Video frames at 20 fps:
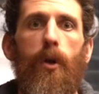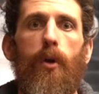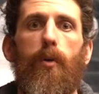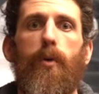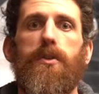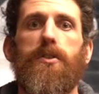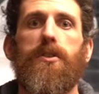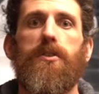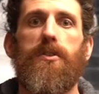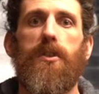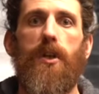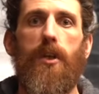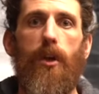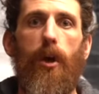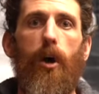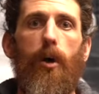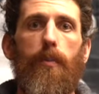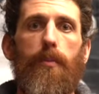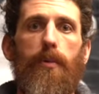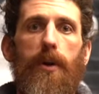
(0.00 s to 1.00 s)
which is the
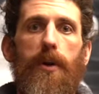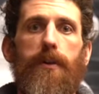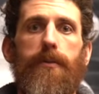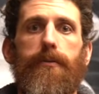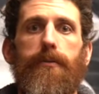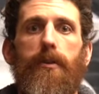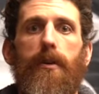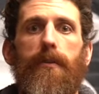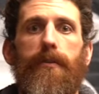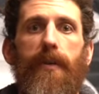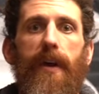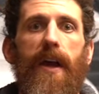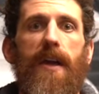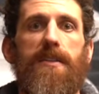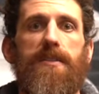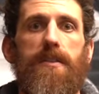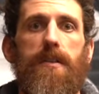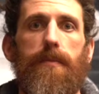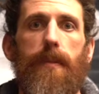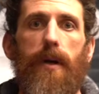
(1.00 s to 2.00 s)
culprit for a
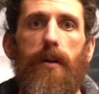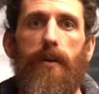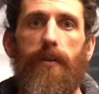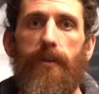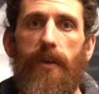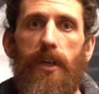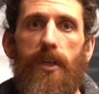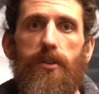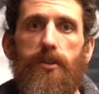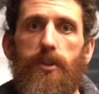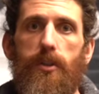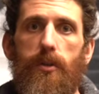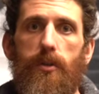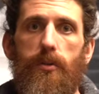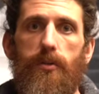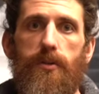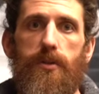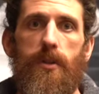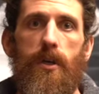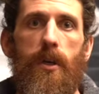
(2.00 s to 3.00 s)
vast amount of
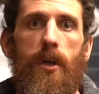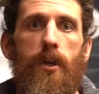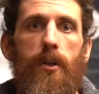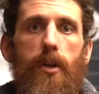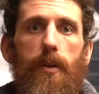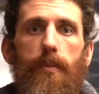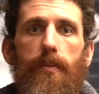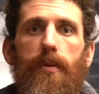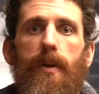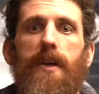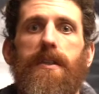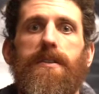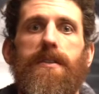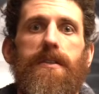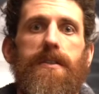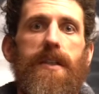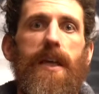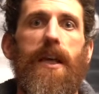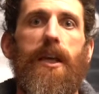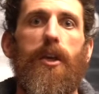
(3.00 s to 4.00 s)
issues the
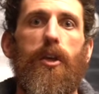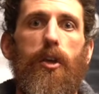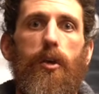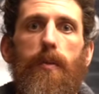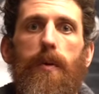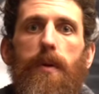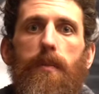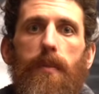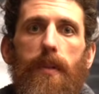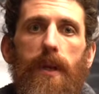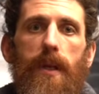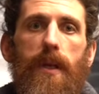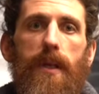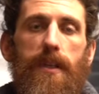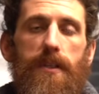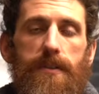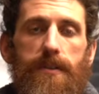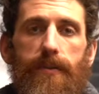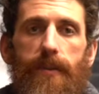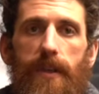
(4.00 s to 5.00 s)
present day human being
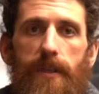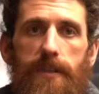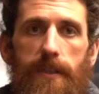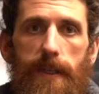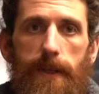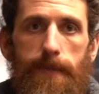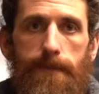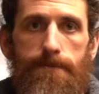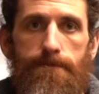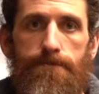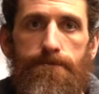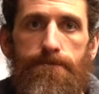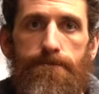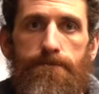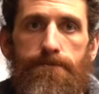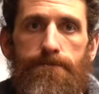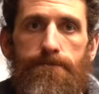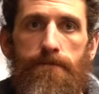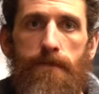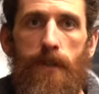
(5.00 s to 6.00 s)
is facing,
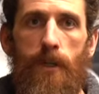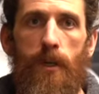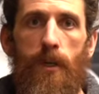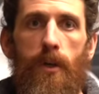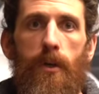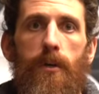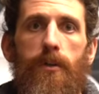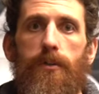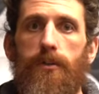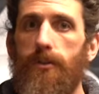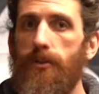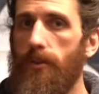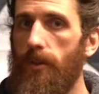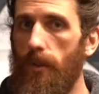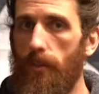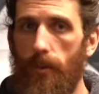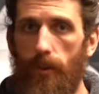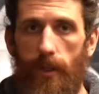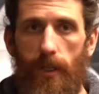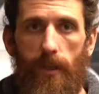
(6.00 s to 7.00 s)
to
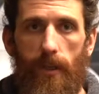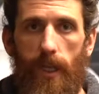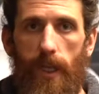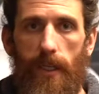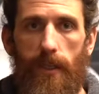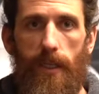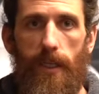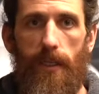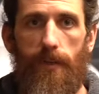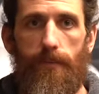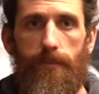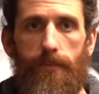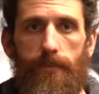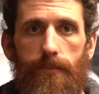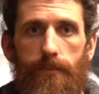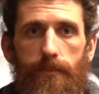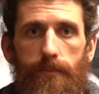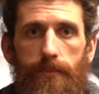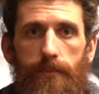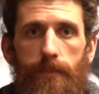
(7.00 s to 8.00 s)
put it lightly.
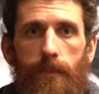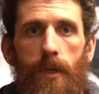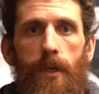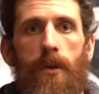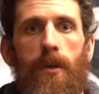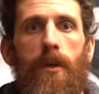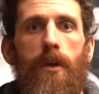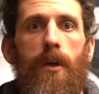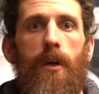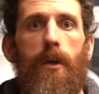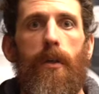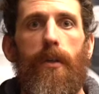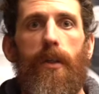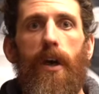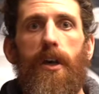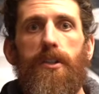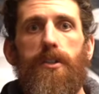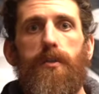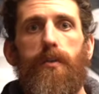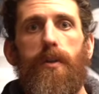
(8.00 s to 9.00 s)

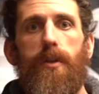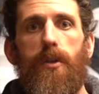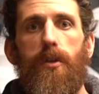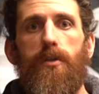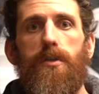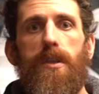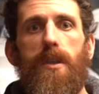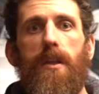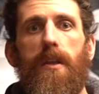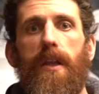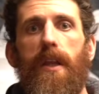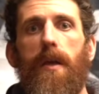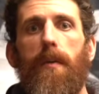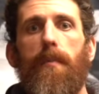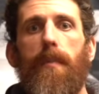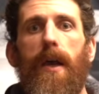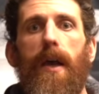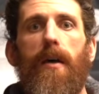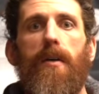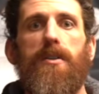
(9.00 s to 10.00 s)
Thus, reducing the
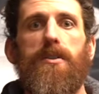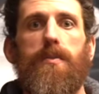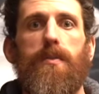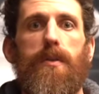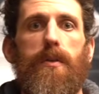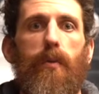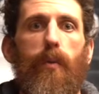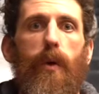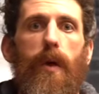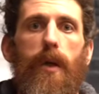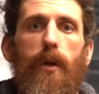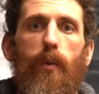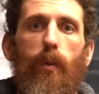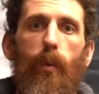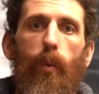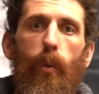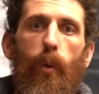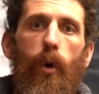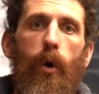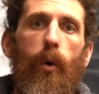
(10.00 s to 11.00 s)
imbalance
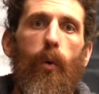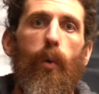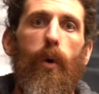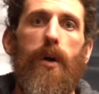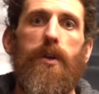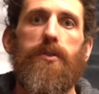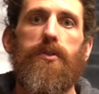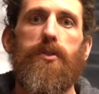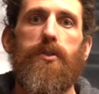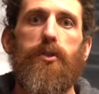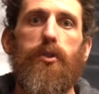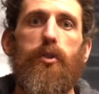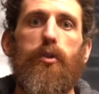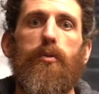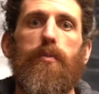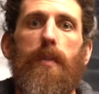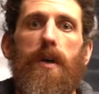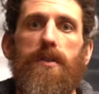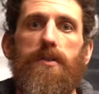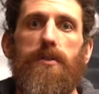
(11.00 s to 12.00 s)
between one's two
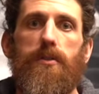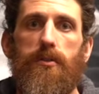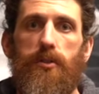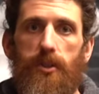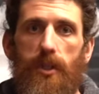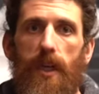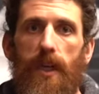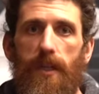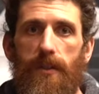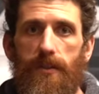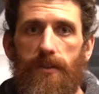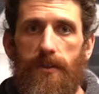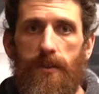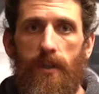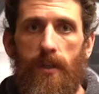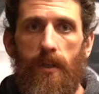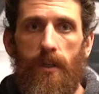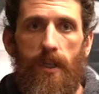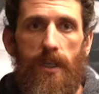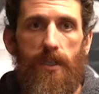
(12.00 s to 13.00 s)
muscle chains
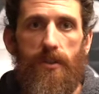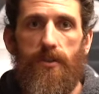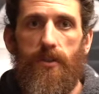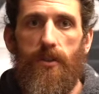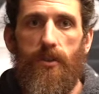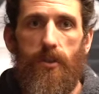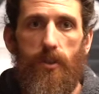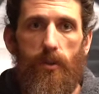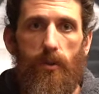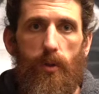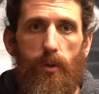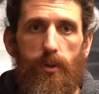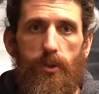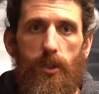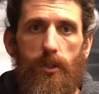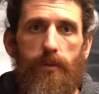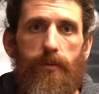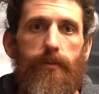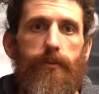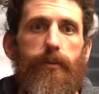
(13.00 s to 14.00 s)
is the
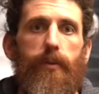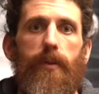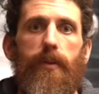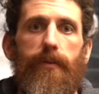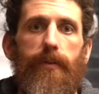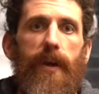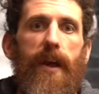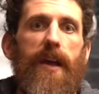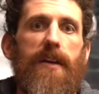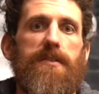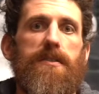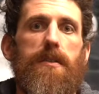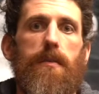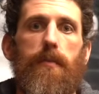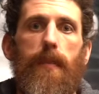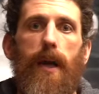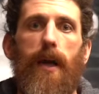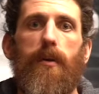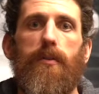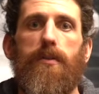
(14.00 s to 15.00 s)
solution for the vast
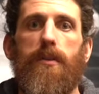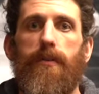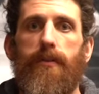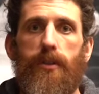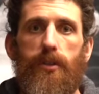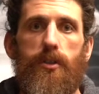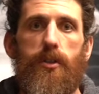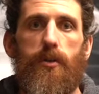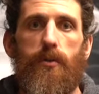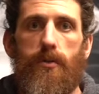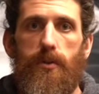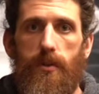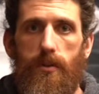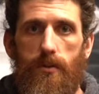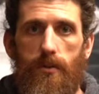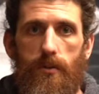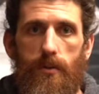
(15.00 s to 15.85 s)
amount of issues.